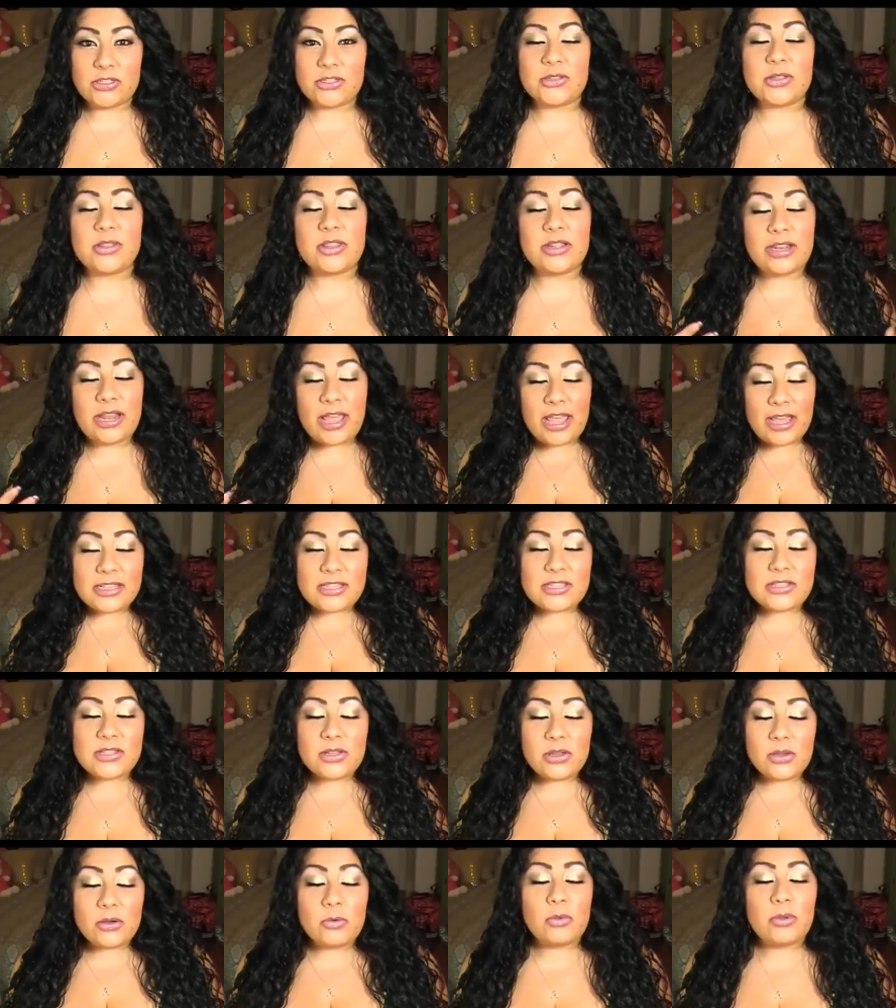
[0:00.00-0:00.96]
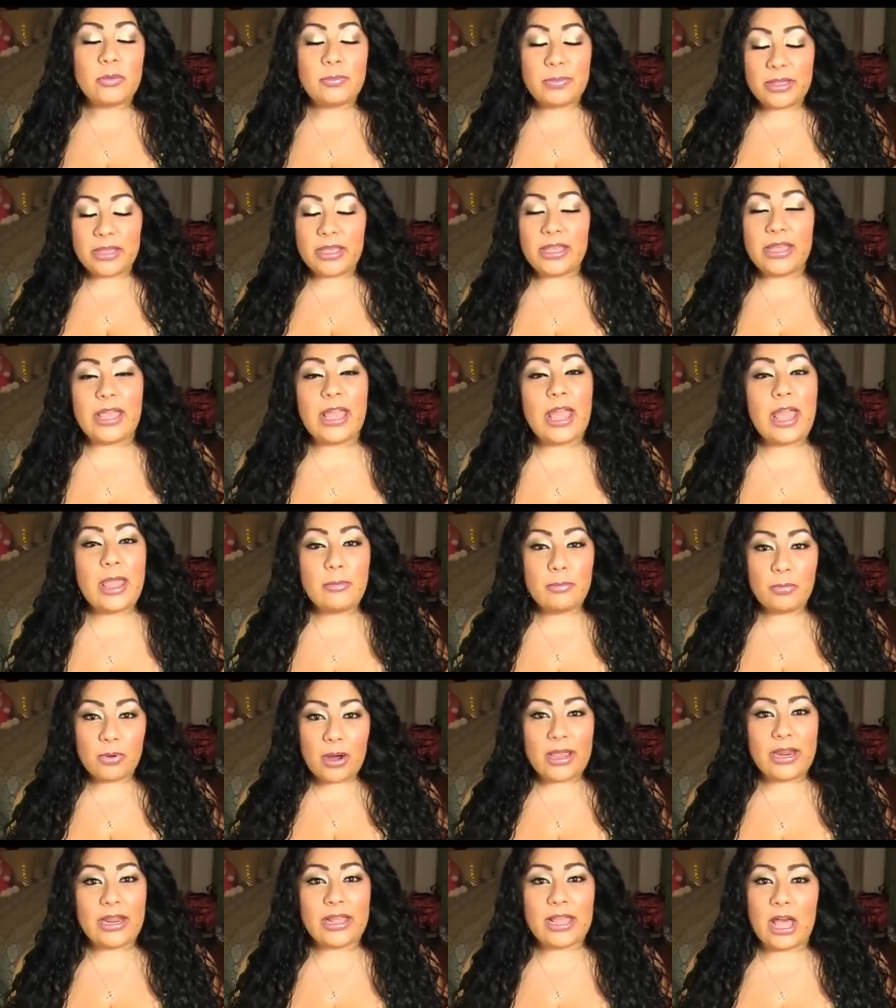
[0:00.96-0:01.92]
So the next look will be a
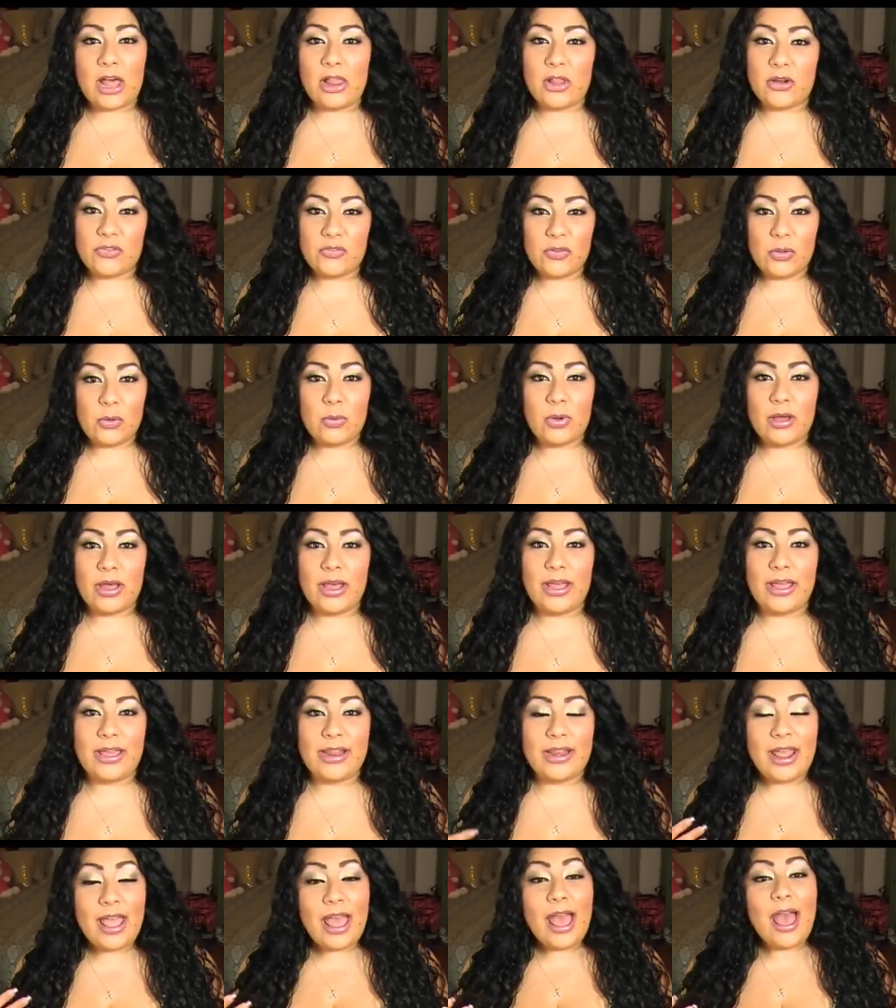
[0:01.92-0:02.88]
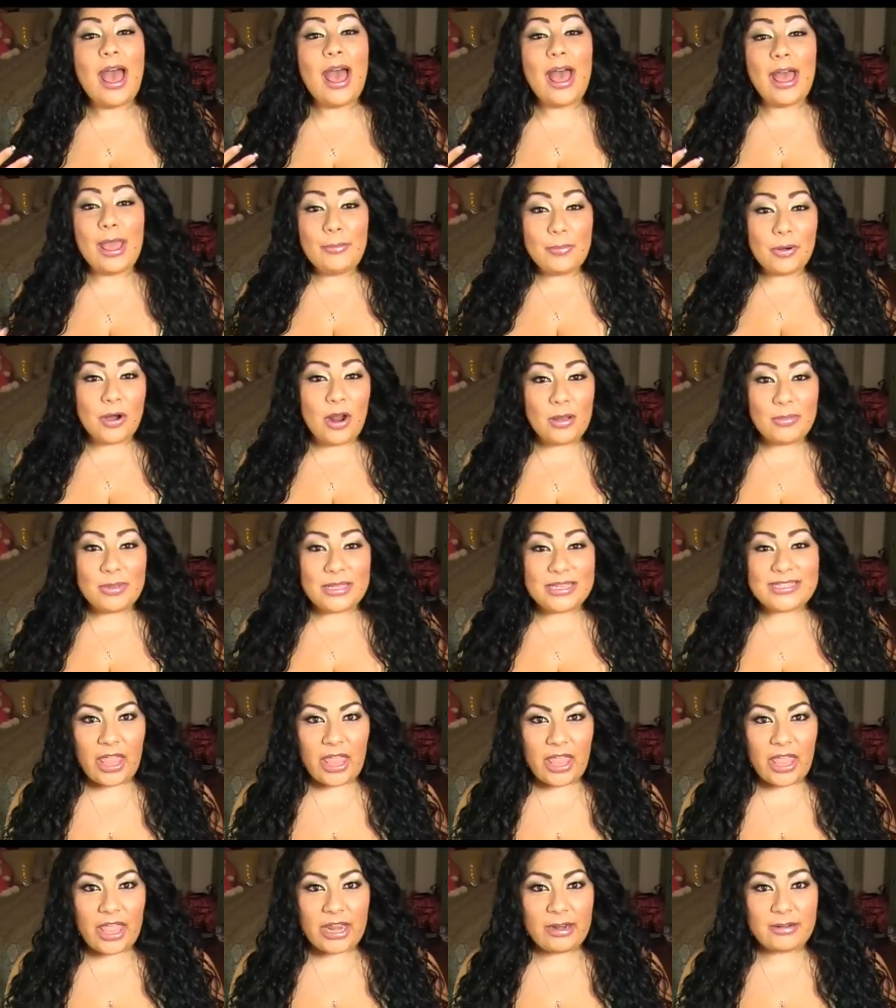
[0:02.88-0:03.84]
bright and colorful one, I
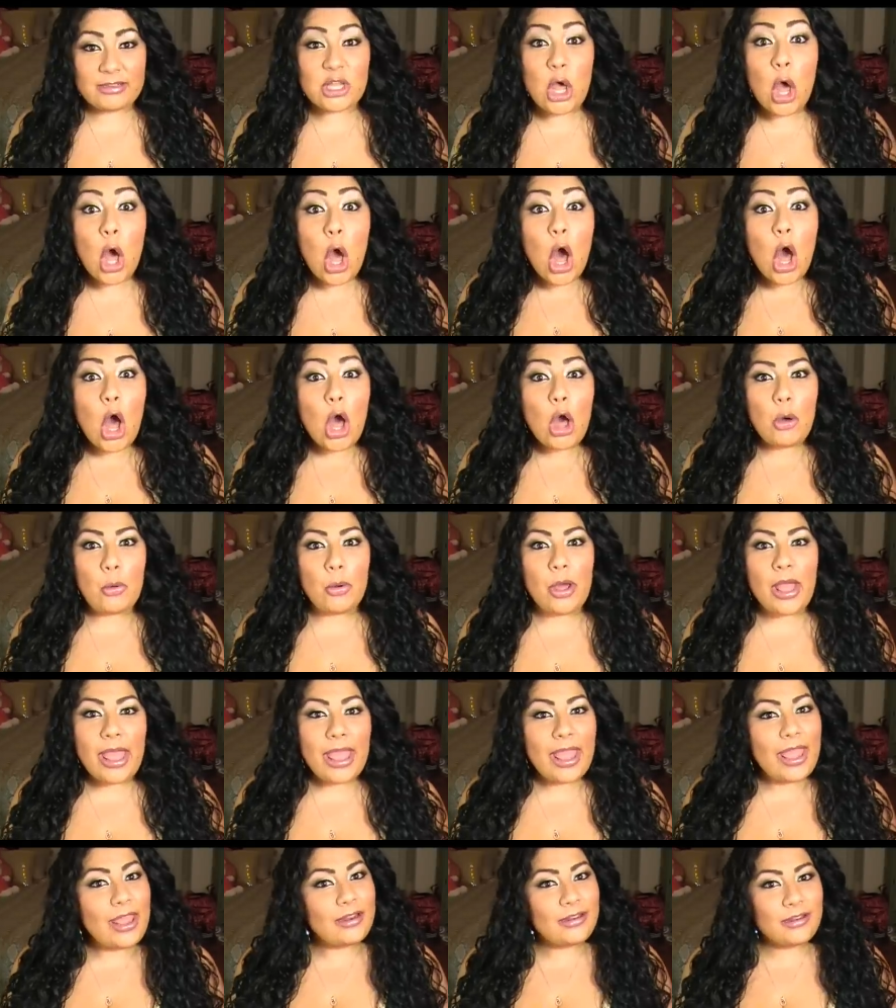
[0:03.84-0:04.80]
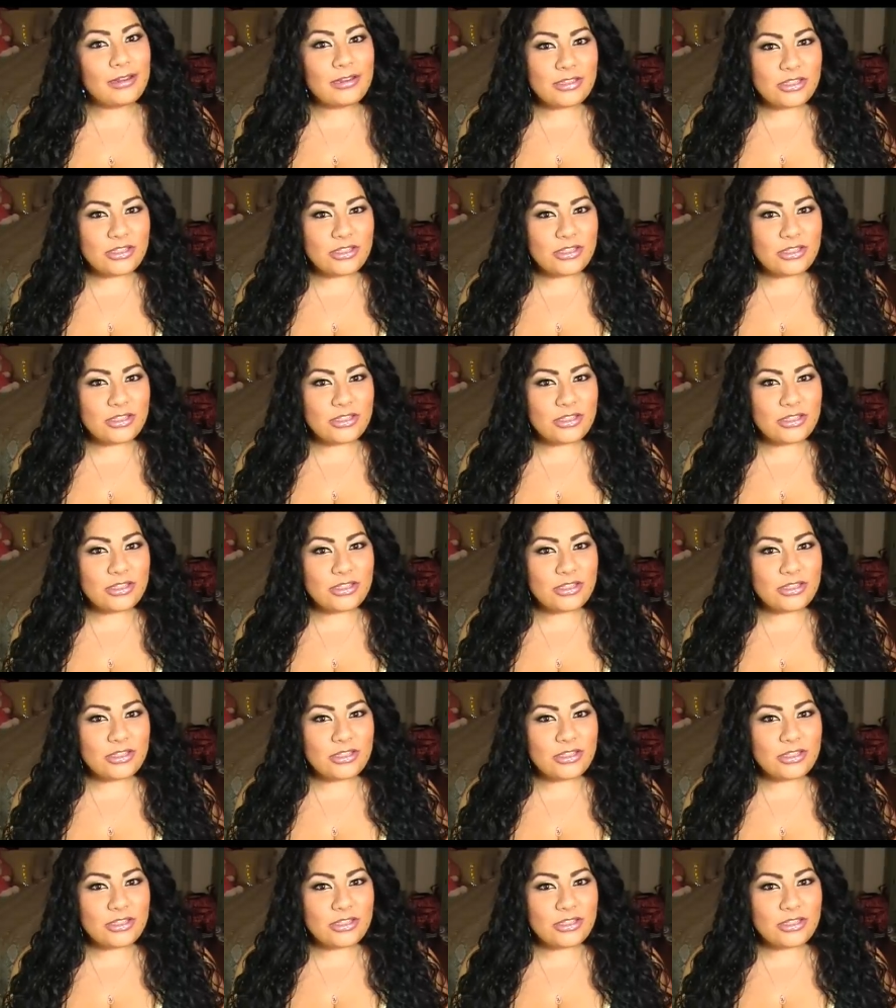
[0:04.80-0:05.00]
promise. Anyways, oh, and